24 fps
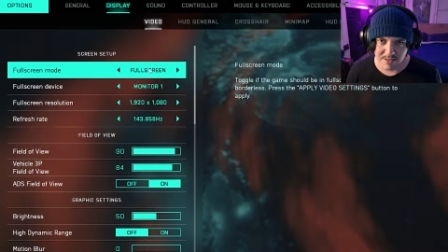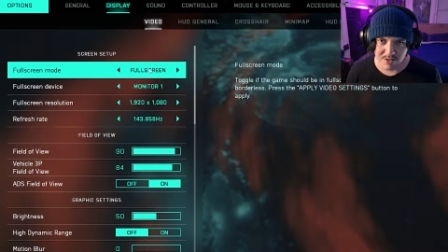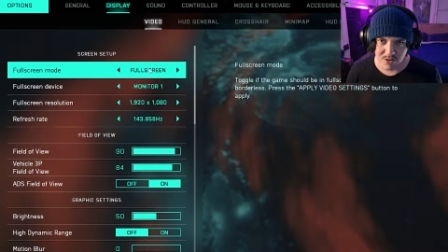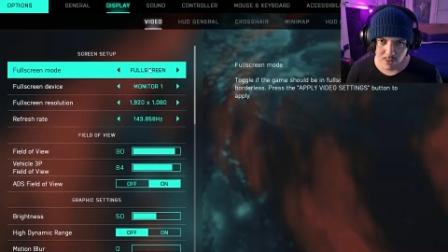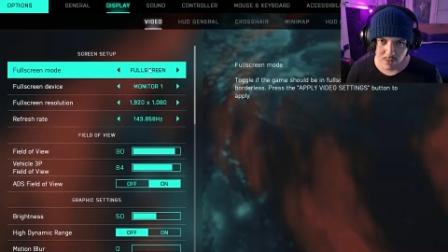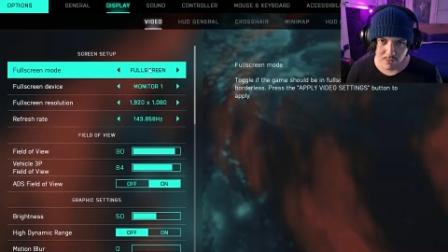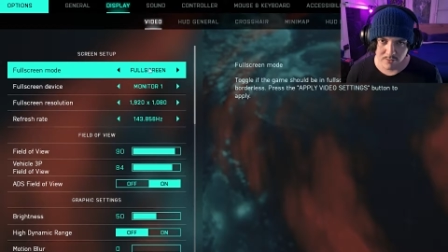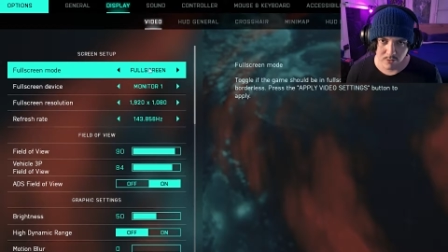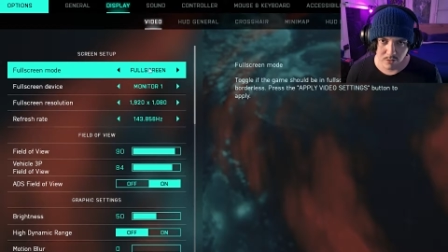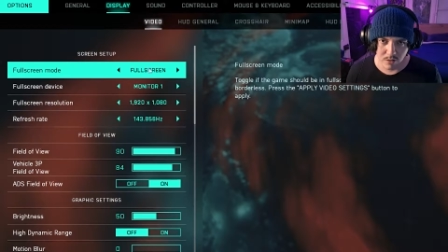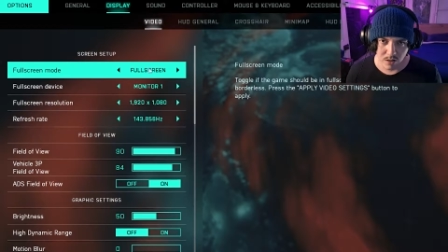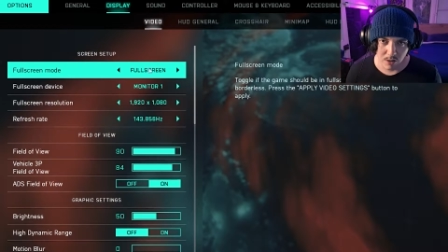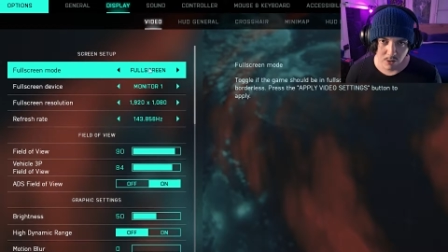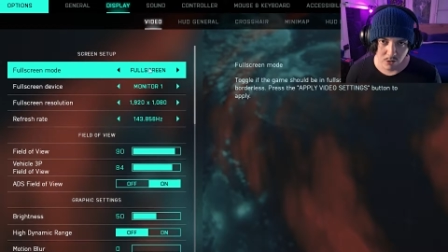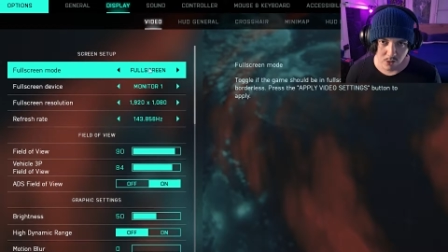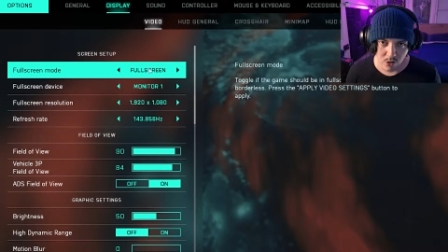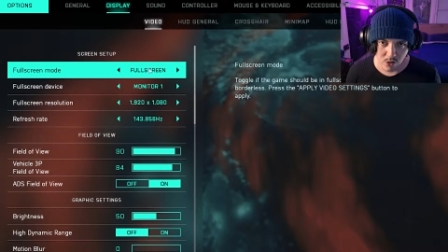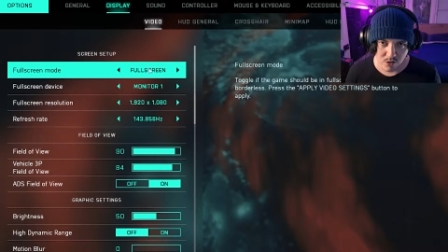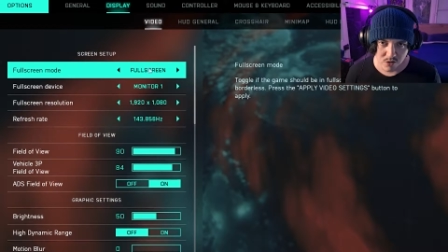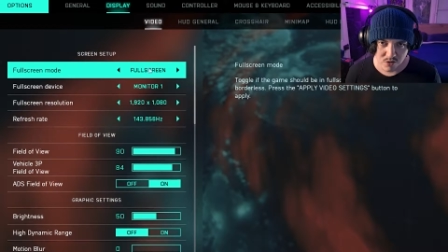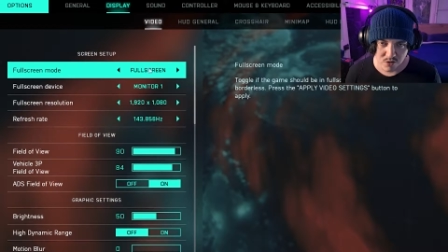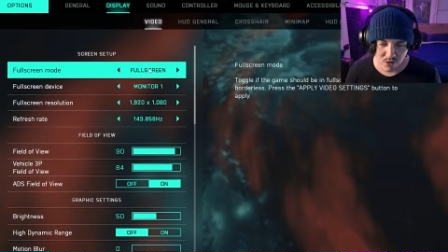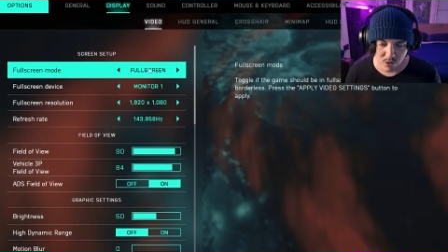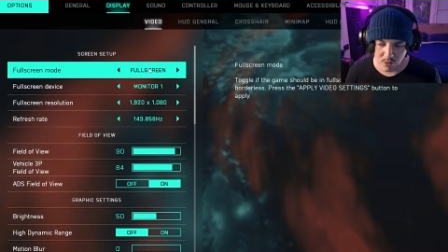So if you are on
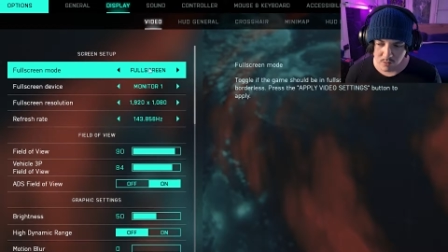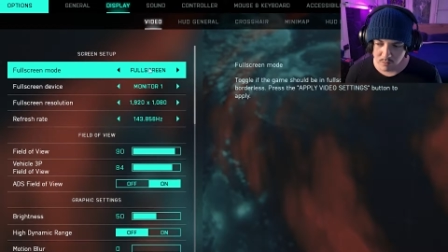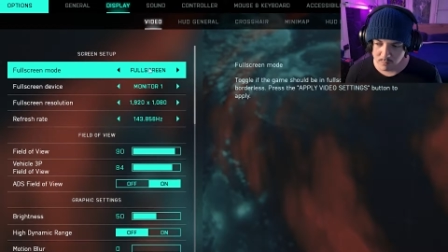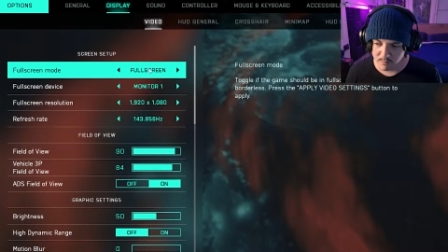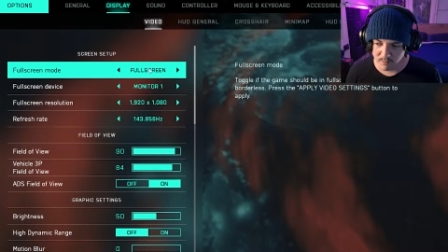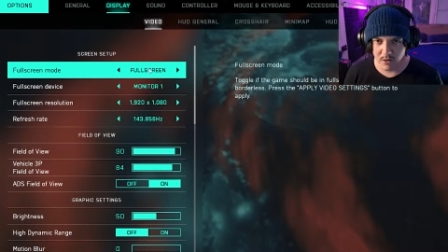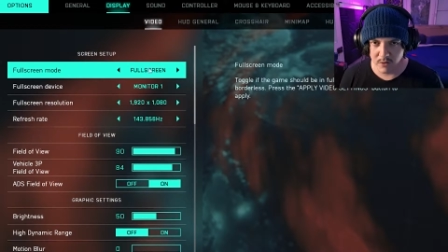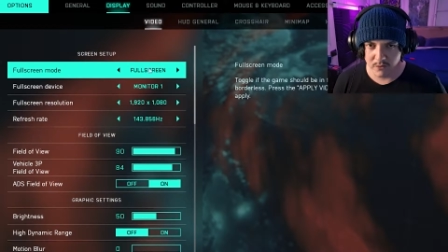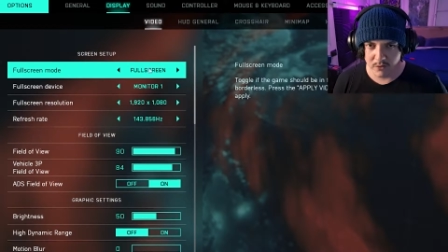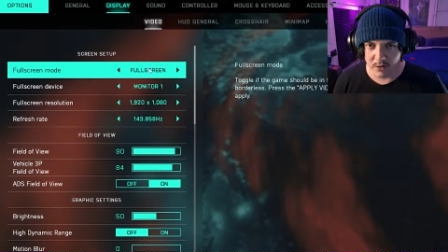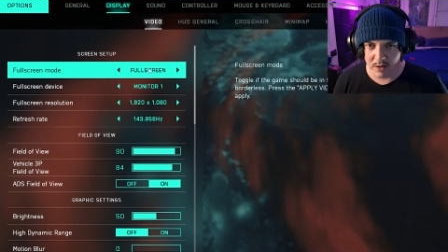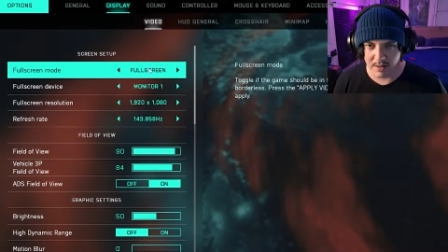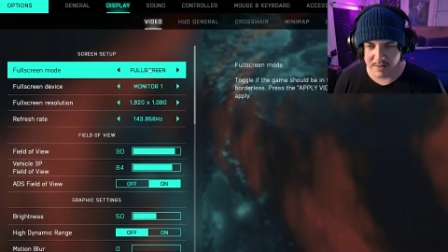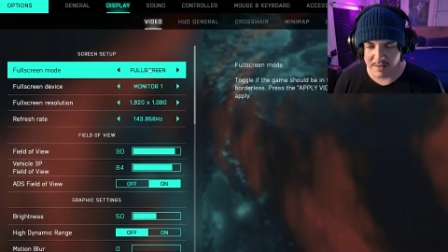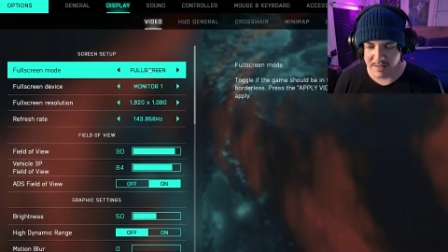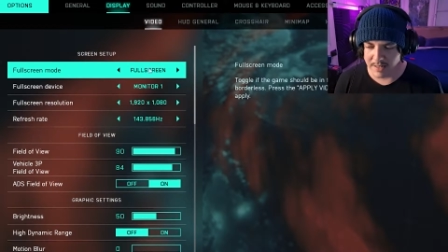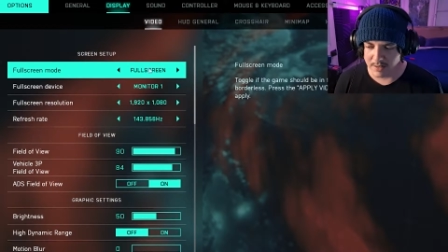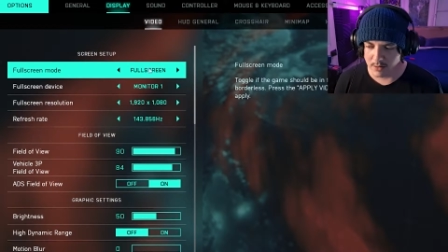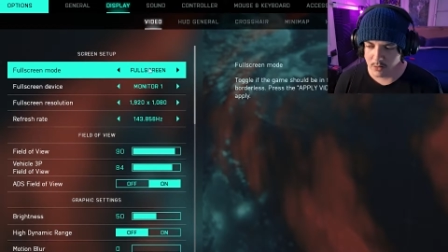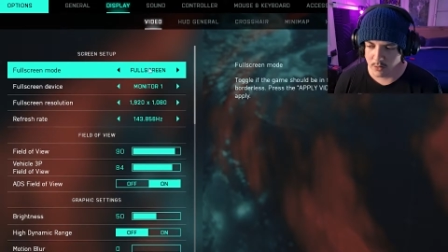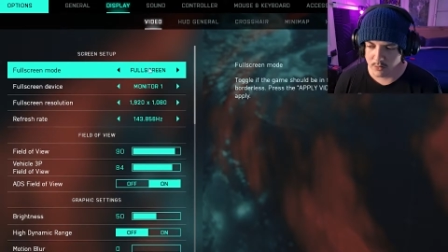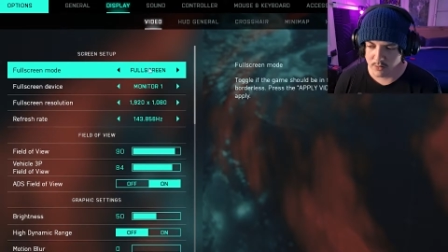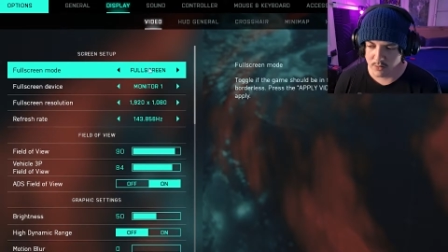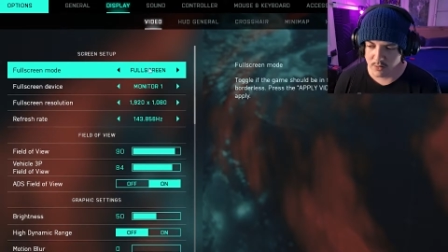console, feel free to
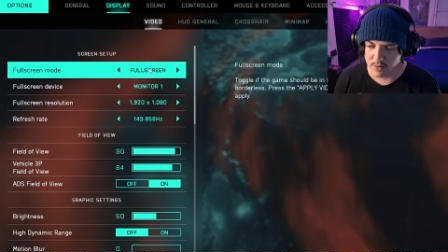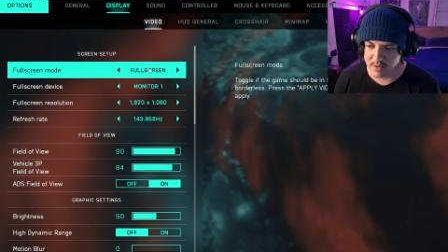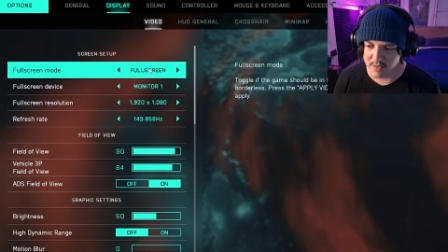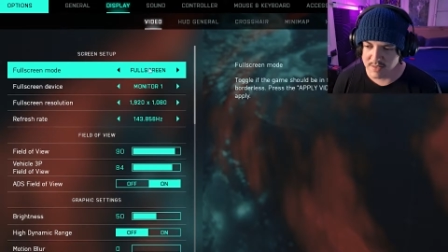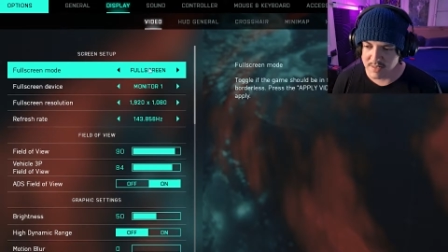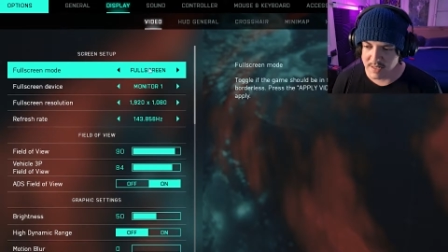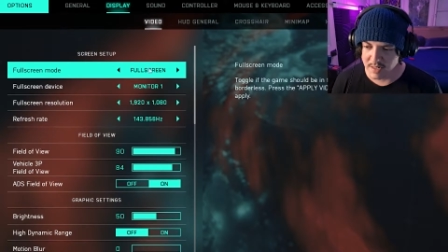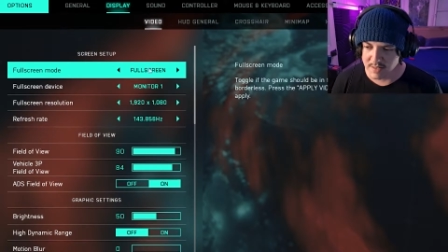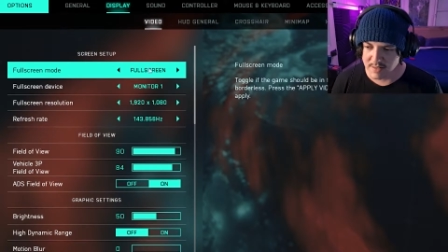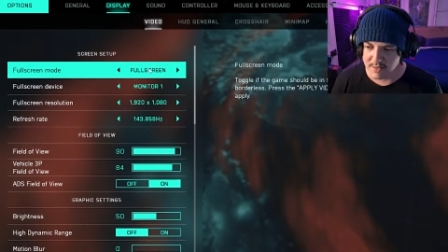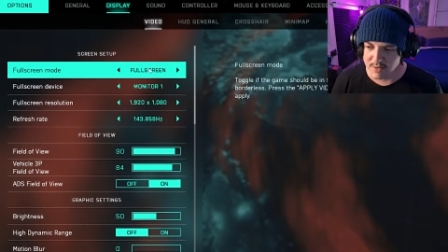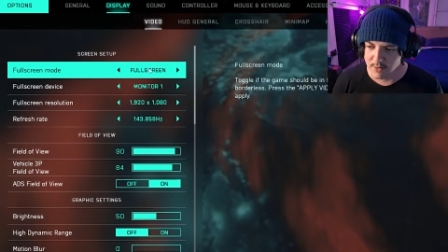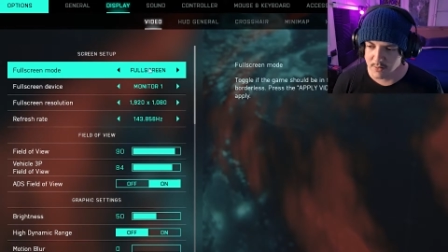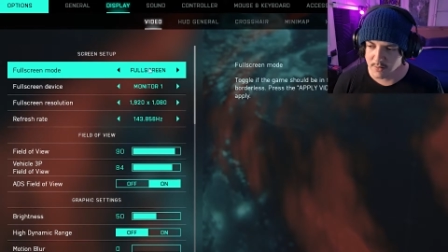tag along through these settings